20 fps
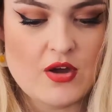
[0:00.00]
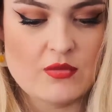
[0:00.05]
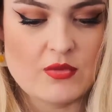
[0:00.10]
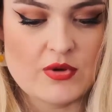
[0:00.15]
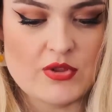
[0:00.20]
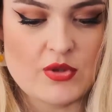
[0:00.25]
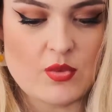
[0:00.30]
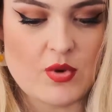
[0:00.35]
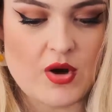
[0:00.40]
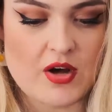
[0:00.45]

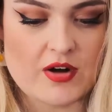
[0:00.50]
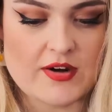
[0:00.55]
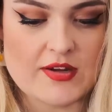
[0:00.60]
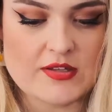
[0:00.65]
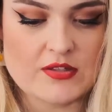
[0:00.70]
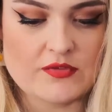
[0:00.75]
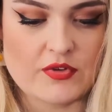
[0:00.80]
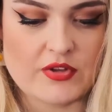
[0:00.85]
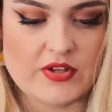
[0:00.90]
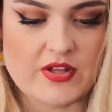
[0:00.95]
when the water
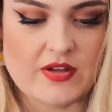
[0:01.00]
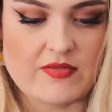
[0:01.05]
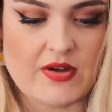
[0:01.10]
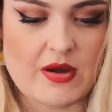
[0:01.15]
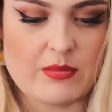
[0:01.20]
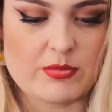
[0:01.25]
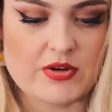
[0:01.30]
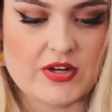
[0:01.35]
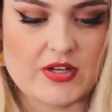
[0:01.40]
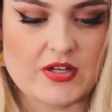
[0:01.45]
has fully
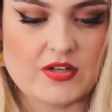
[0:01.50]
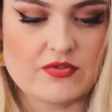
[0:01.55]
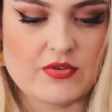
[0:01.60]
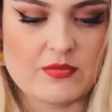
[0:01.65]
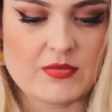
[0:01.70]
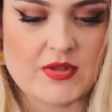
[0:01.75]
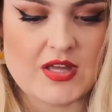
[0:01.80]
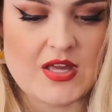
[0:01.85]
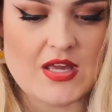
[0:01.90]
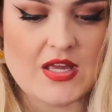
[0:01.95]
evaporated
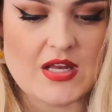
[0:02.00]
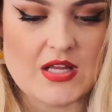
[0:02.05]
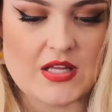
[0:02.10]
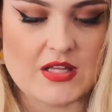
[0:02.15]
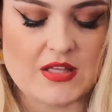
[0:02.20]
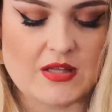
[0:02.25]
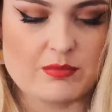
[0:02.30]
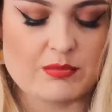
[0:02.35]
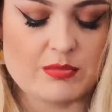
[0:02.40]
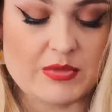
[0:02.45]
from the
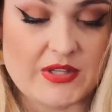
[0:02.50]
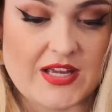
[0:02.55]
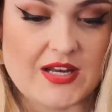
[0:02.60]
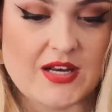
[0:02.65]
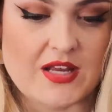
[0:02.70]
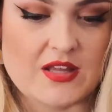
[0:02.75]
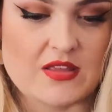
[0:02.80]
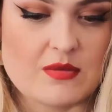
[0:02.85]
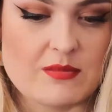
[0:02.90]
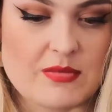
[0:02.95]
heating plate
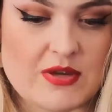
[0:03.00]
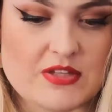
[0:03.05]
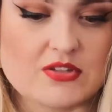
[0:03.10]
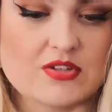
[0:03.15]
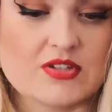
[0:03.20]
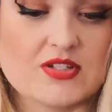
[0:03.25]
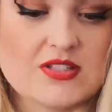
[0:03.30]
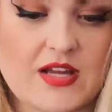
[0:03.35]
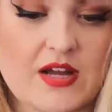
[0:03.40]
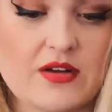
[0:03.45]
and the
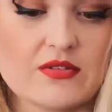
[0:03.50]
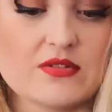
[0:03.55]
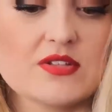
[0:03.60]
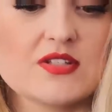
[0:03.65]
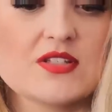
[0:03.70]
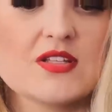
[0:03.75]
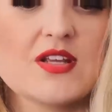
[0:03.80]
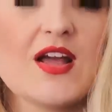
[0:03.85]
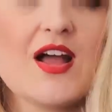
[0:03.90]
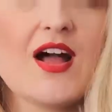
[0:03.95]
buzzer
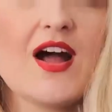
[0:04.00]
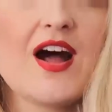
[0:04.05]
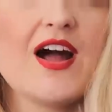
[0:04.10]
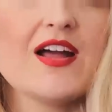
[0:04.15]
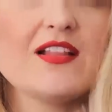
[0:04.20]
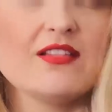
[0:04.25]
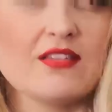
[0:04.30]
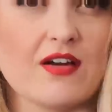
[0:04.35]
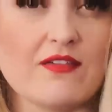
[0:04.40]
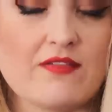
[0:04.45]
sounds.
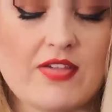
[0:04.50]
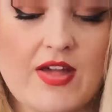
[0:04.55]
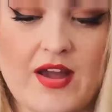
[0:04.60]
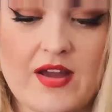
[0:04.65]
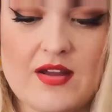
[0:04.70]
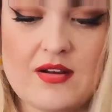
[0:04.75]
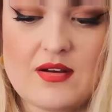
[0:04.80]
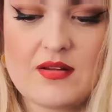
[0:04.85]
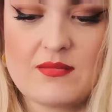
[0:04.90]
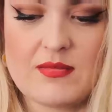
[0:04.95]
I love
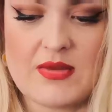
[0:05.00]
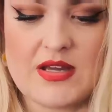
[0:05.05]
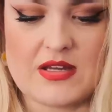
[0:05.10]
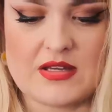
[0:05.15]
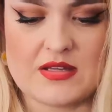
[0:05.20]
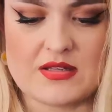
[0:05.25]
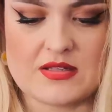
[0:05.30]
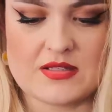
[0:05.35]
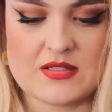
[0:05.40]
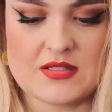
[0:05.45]
that
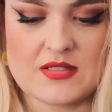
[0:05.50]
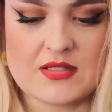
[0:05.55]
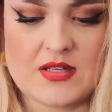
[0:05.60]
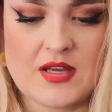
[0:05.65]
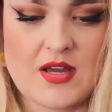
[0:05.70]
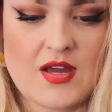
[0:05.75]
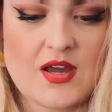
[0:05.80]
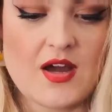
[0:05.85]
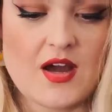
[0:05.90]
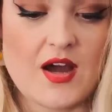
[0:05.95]
because
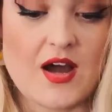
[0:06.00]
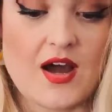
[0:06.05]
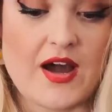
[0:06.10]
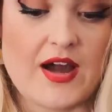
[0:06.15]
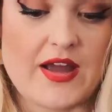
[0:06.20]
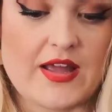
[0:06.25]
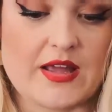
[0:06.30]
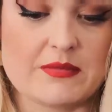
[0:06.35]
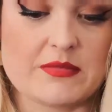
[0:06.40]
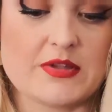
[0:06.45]

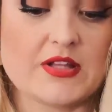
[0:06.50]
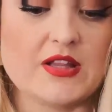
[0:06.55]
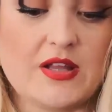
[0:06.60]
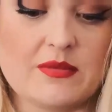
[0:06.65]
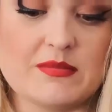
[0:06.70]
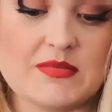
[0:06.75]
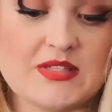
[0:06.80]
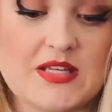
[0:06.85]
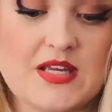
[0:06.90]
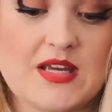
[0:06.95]
I am
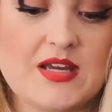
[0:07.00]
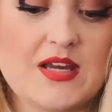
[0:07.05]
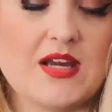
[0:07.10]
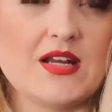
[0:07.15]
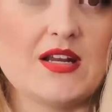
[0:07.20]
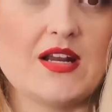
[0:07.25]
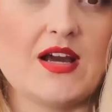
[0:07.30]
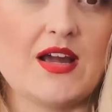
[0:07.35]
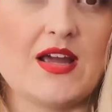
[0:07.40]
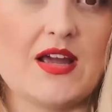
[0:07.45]
clumsy
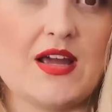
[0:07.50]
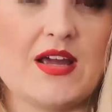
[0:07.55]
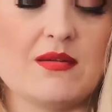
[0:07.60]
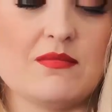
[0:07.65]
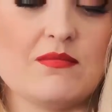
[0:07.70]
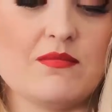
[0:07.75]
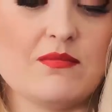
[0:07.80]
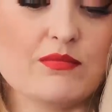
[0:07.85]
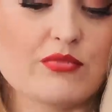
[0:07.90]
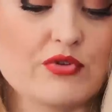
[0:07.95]
and I
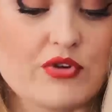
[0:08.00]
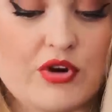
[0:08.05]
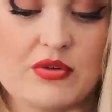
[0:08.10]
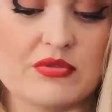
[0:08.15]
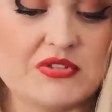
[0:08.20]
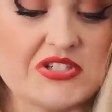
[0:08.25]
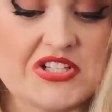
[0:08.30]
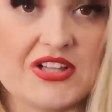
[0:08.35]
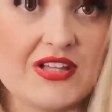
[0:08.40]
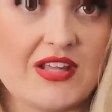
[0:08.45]
am
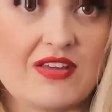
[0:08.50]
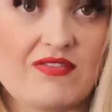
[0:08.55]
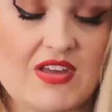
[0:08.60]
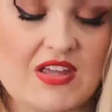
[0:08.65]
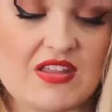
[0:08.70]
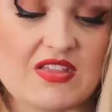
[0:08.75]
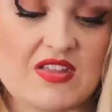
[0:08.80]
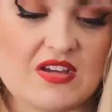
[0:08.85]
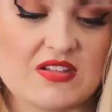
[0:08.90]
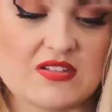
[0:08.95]
prone to
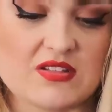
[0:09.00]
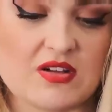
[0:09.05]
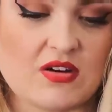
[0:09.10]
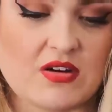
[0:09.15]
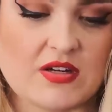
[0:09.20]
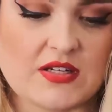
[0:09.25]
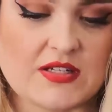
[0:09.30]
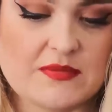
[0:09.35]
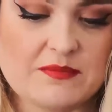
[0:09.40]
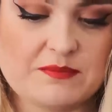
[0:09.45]
leaving things
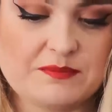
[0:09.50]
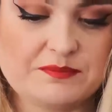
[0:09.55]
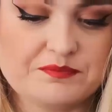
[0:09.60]
on. Go